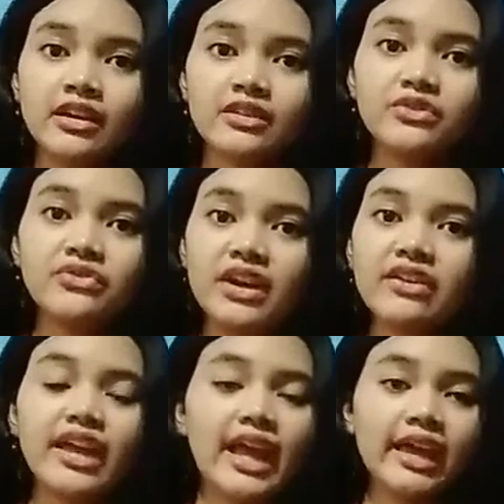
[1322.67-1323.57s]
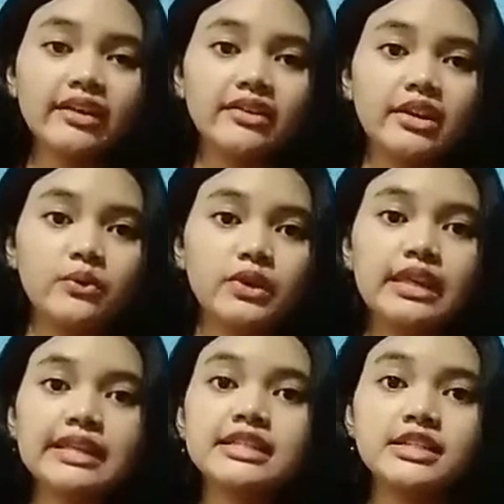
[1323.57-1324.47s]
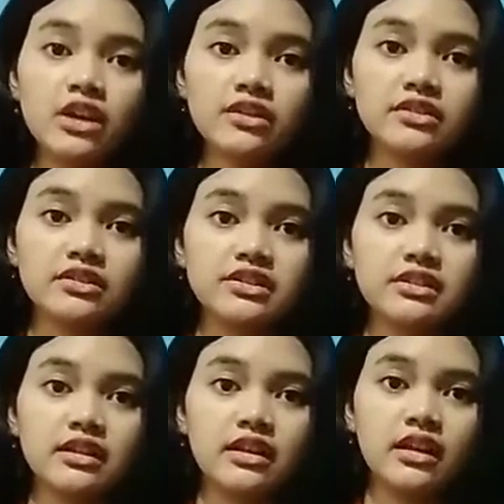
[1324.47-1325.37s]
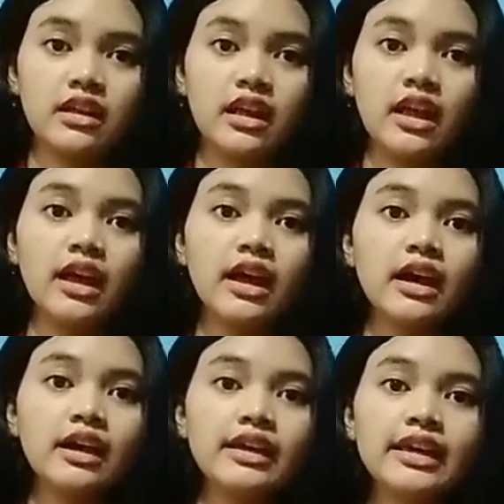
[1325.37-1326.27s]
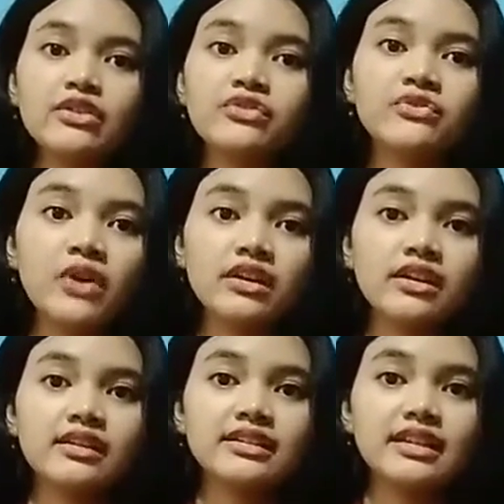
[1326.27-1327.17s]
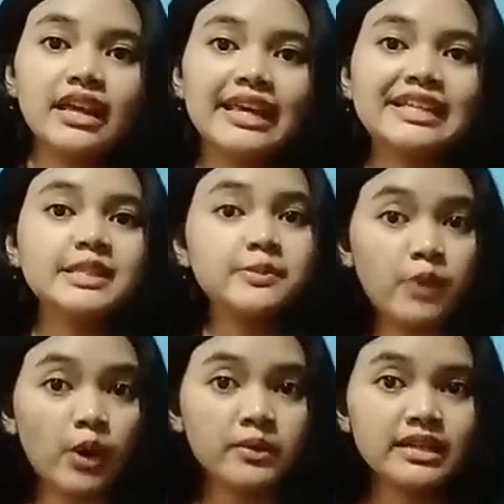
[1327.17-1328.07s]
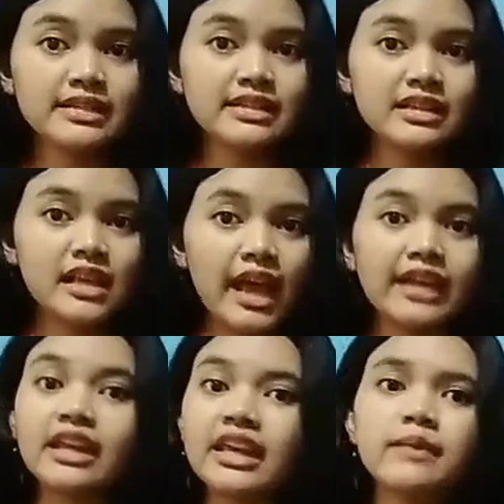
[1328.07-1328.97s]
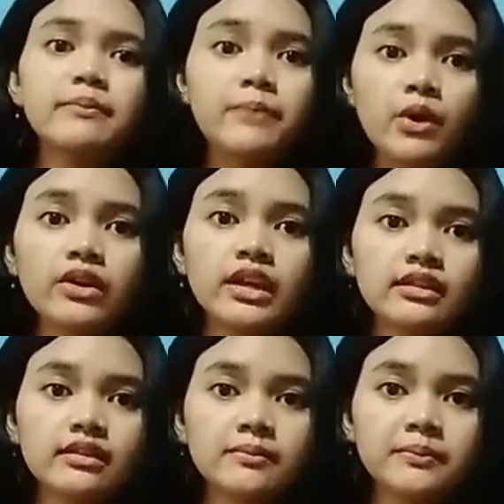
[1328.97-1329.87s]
got very angry with his daughters, he forgot his promise and he broke it.